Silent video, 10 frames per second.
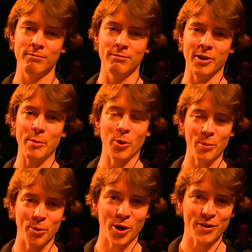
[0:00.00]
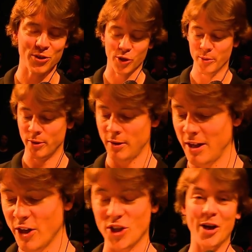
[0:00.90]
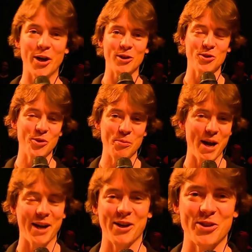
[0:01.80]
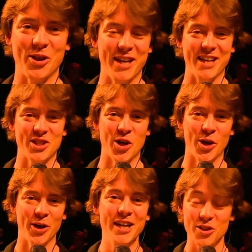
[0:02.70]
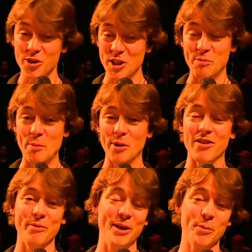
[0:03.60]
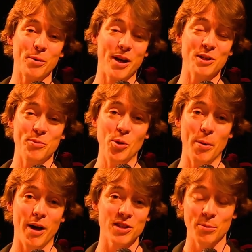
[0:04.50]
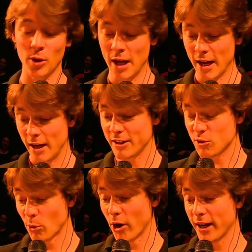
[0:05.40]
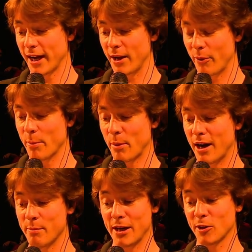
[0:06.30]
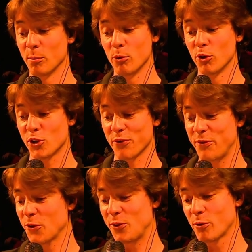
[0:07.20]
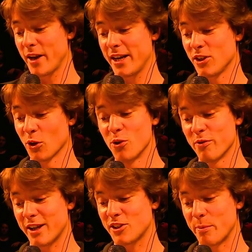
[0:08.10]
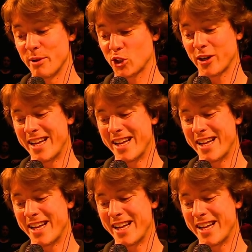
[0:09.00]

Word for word: Very important part of this tournament. Shoutouts to the backers on Kickstarter. So these people have made the prize pool possible. This morning I went by Michael Butcher, Filthy Rake, Jeroen Westen, Mr.